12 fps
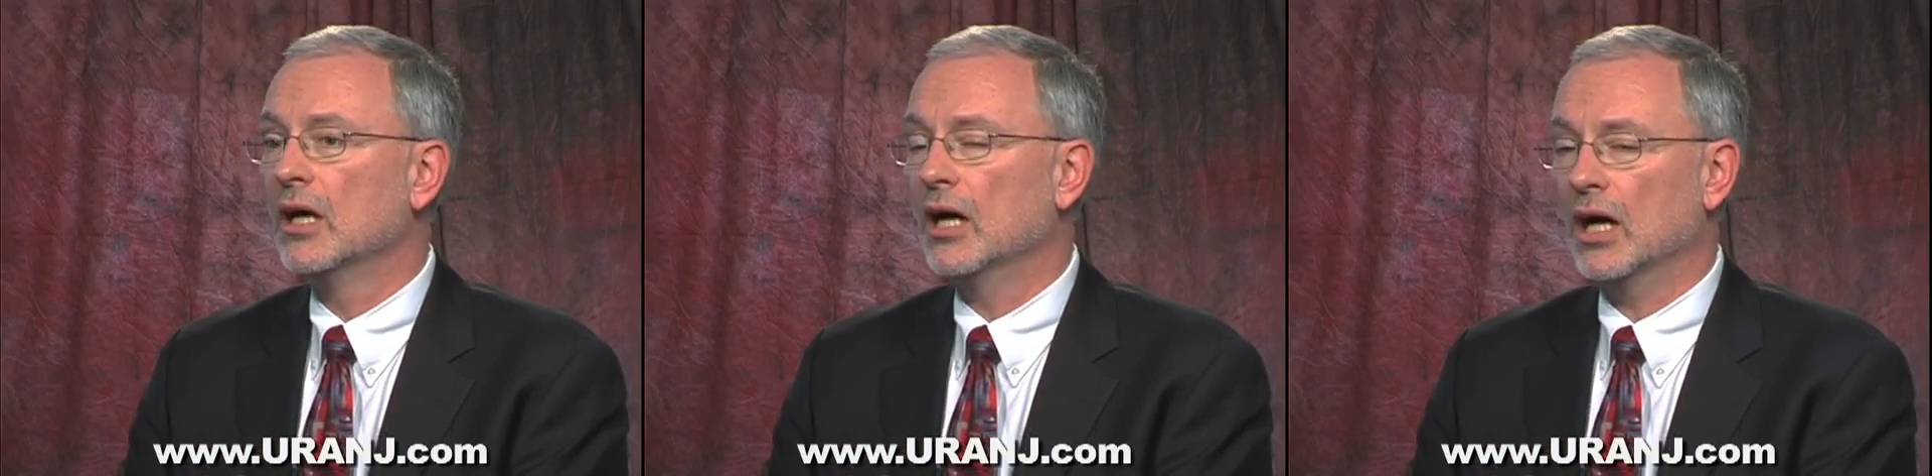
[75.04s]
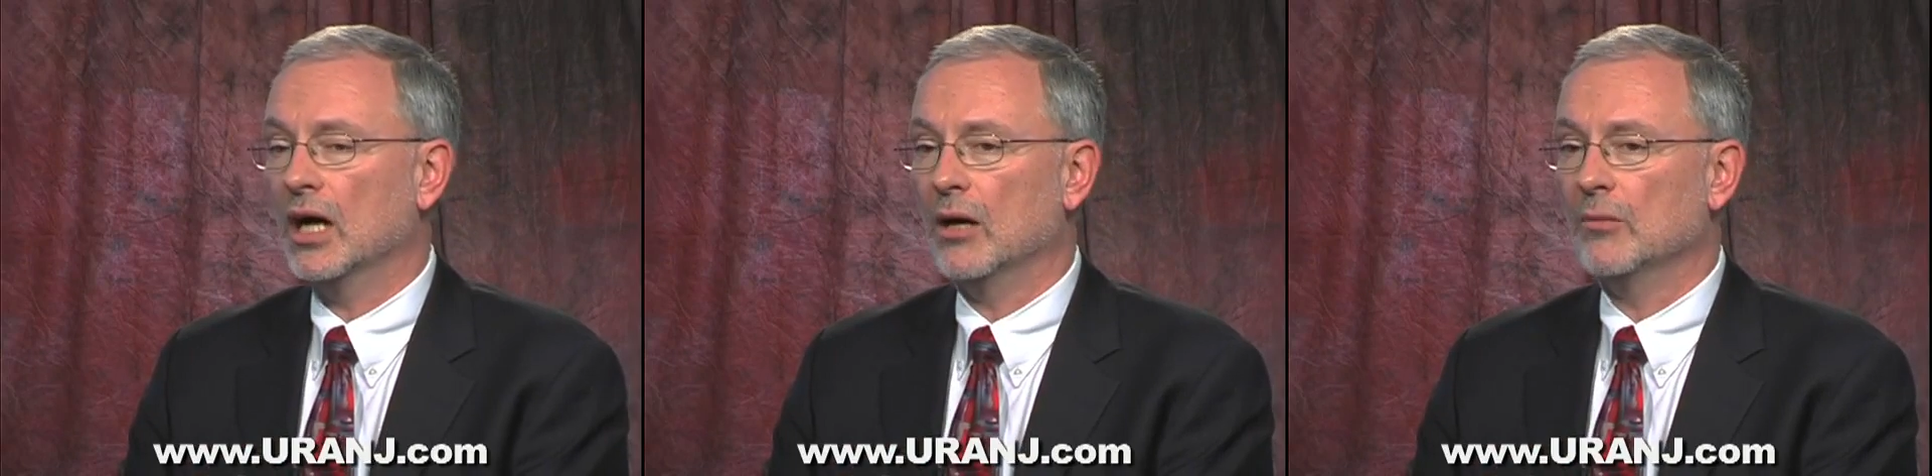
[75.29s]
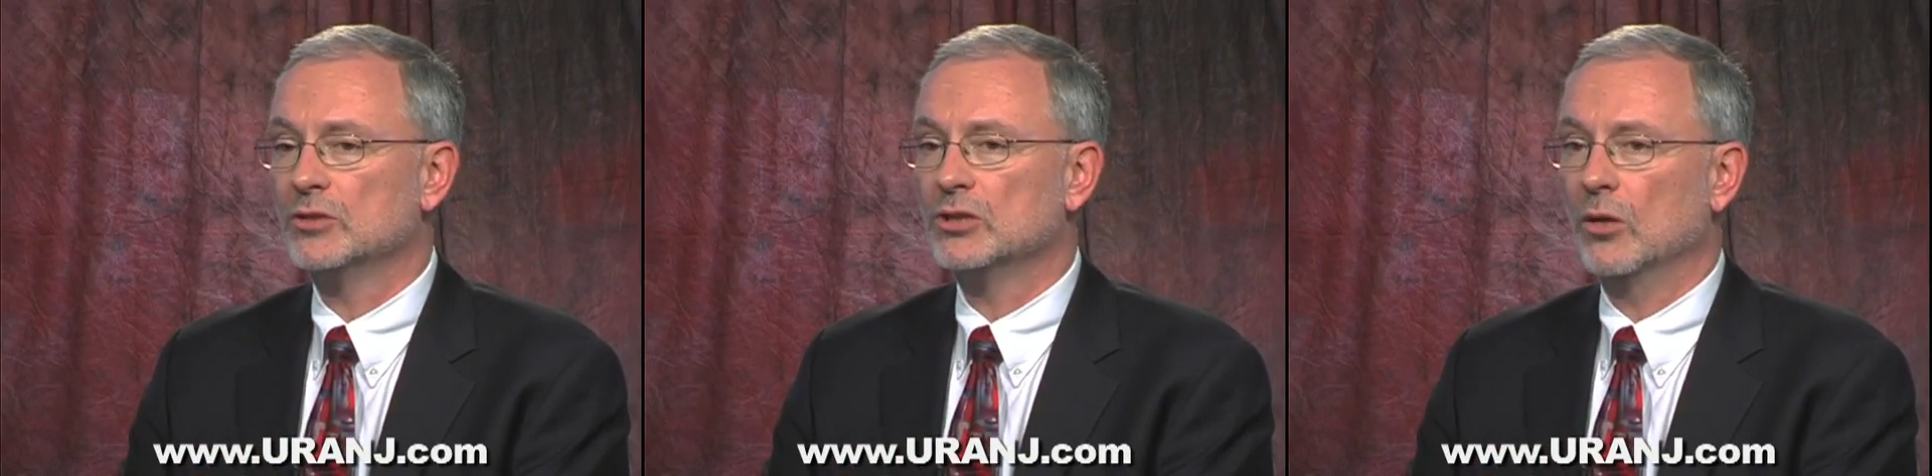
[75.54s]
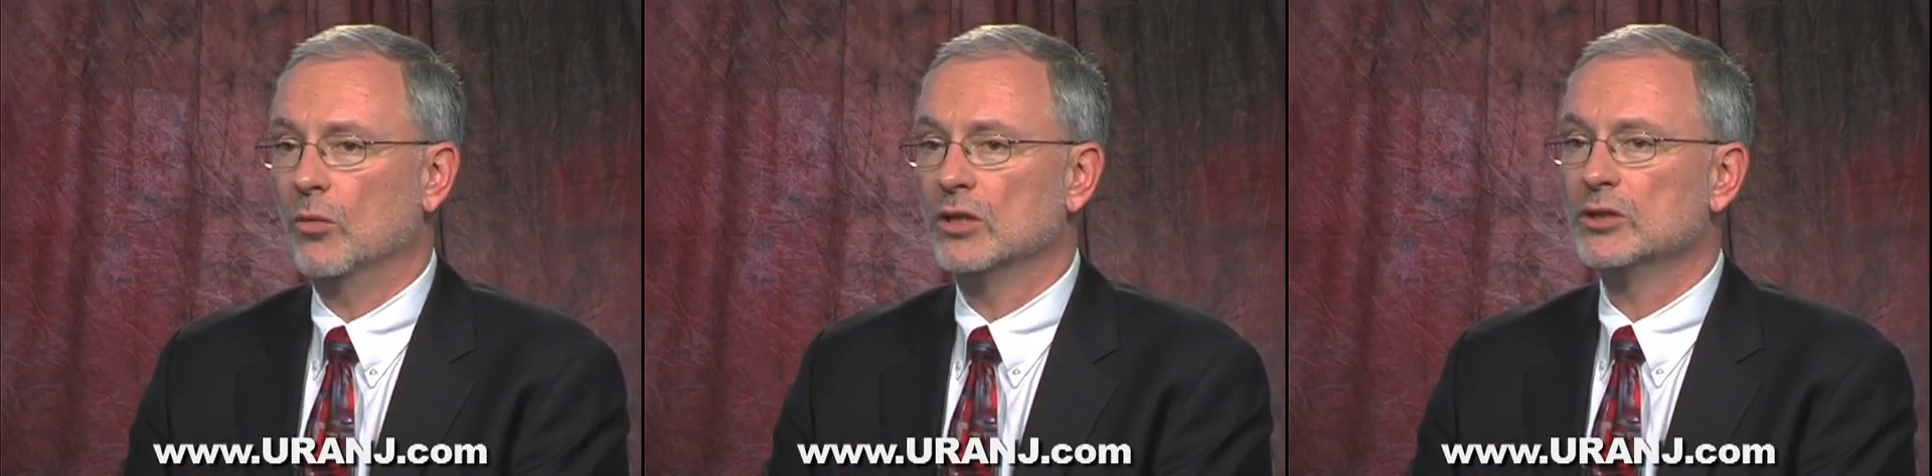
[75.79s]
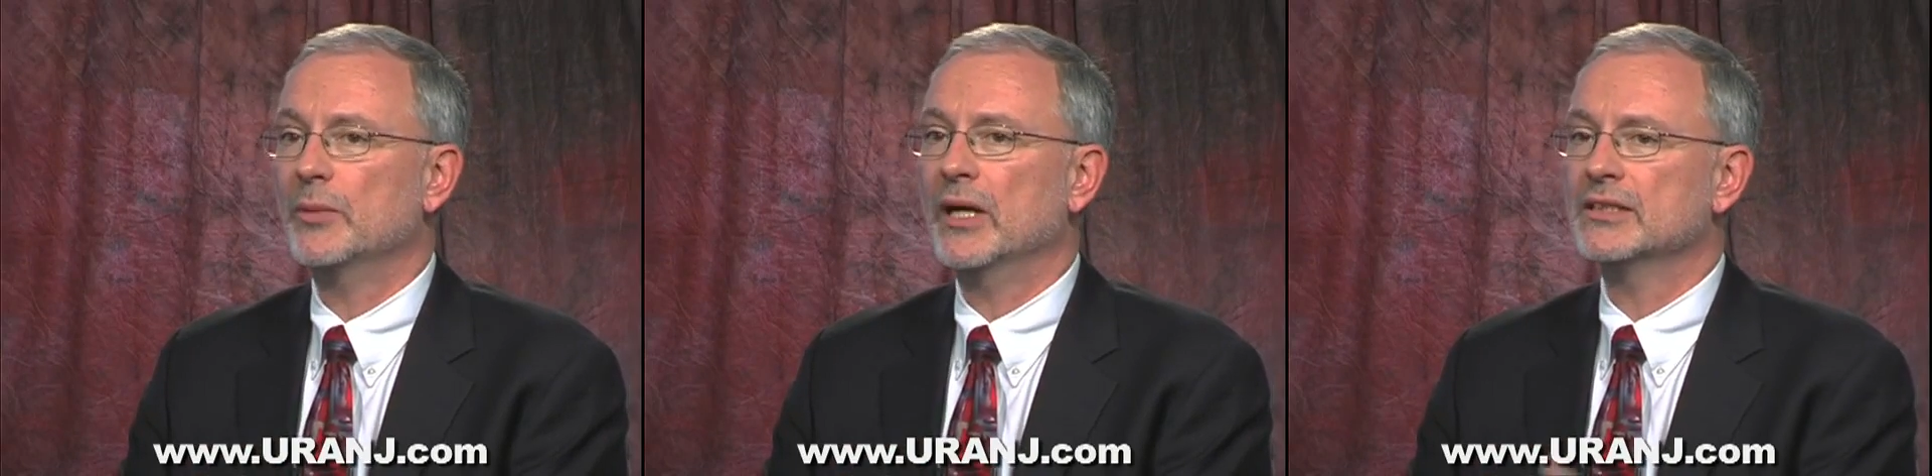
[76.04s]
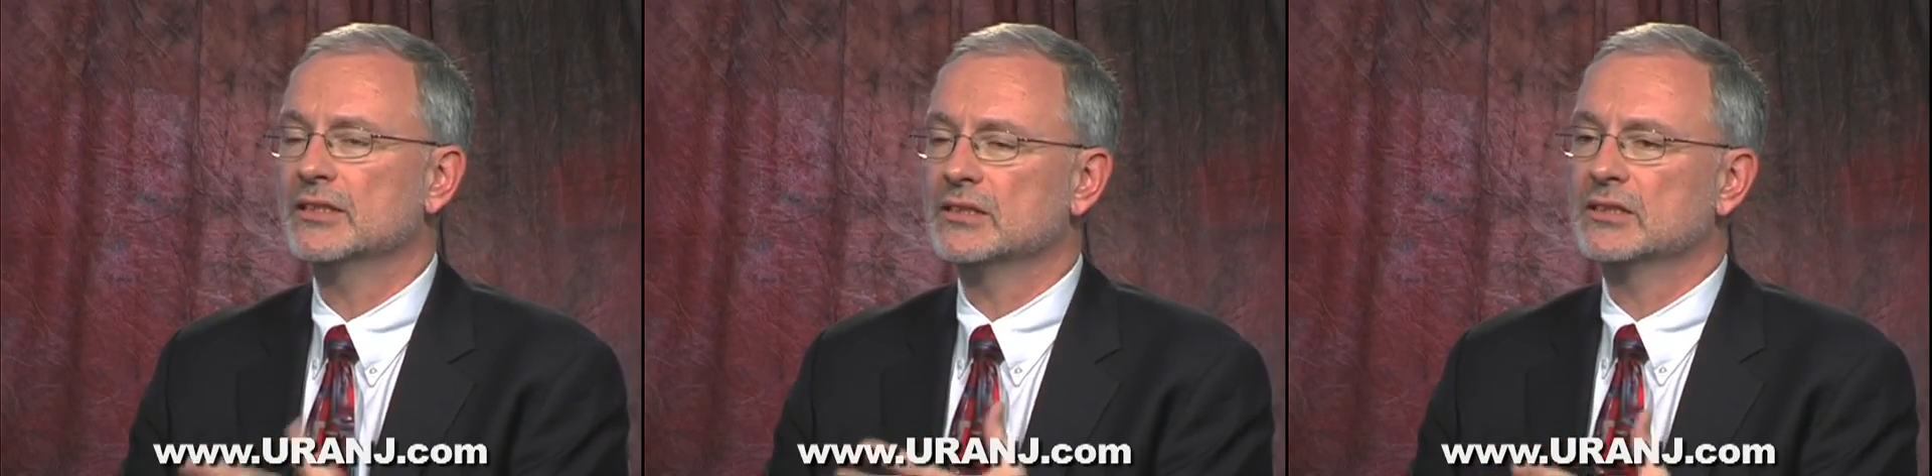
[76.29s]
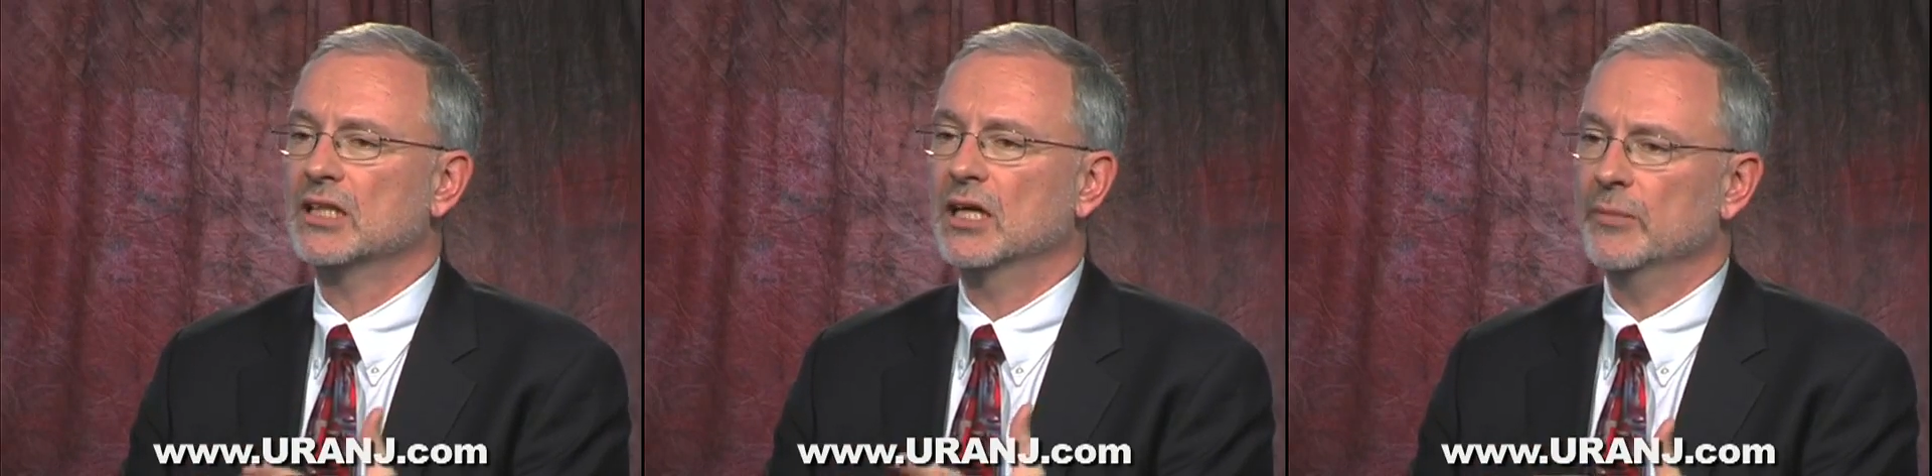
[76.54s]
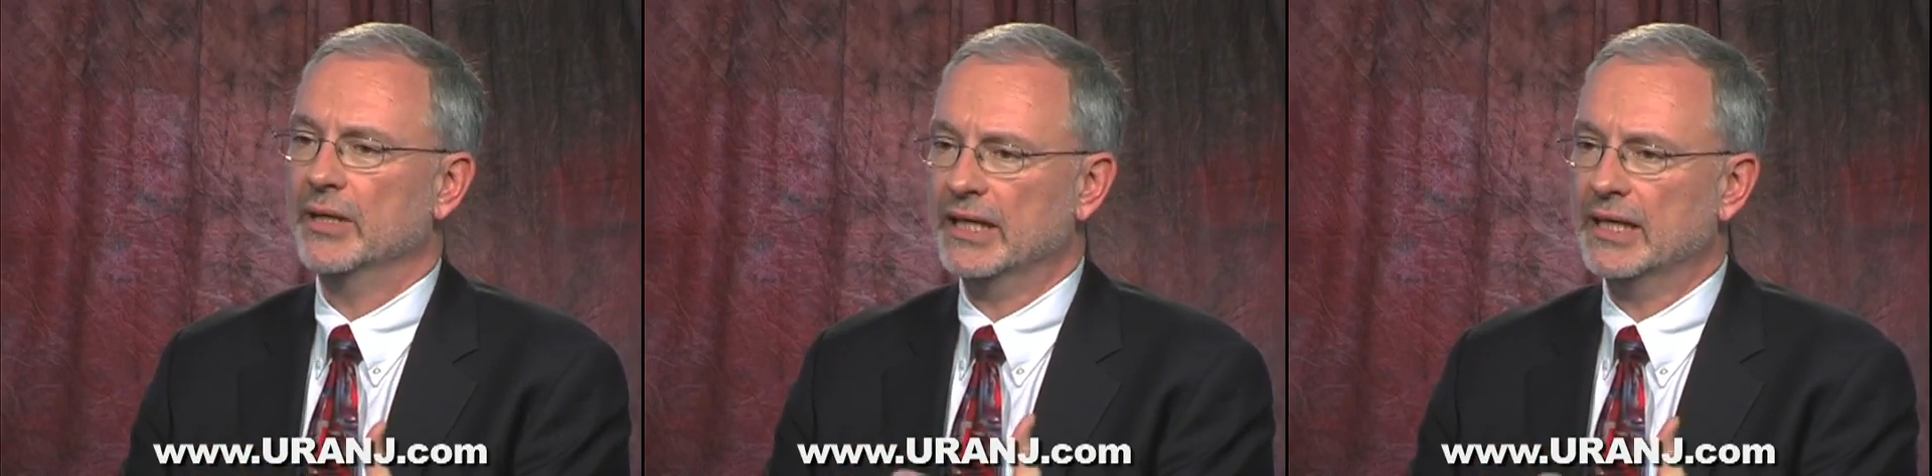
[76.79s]
Um, so once patients
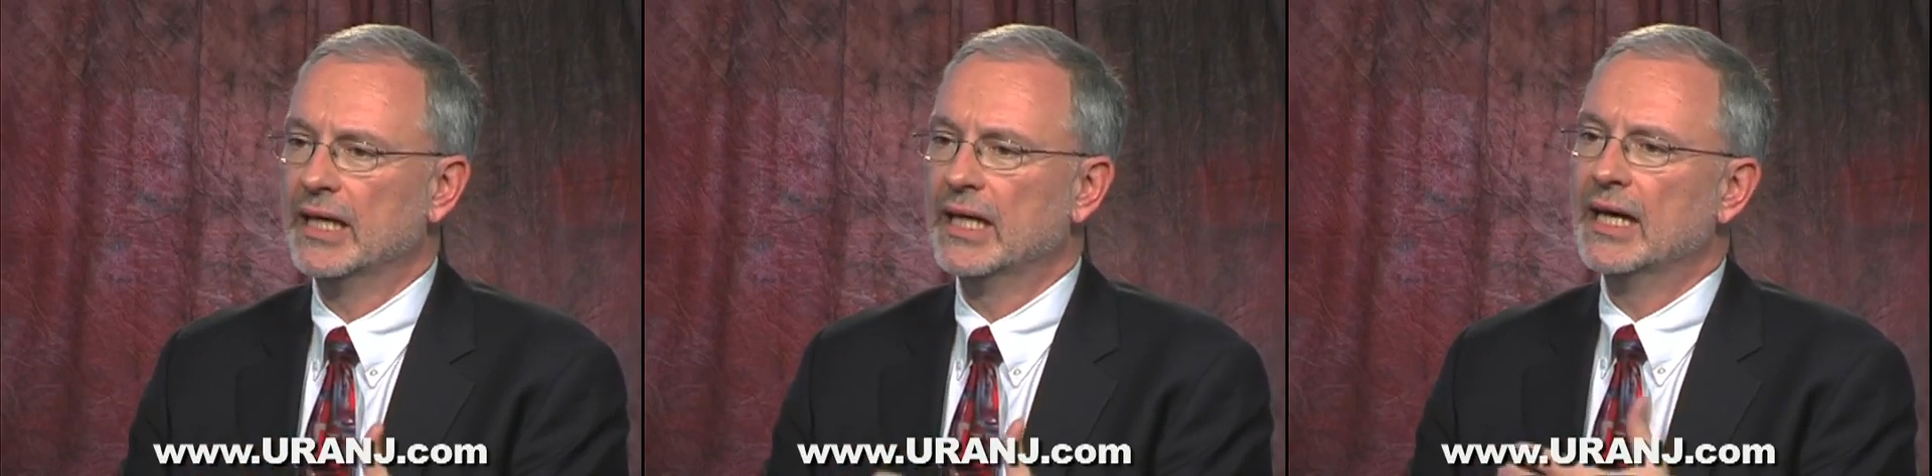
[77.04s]
come in,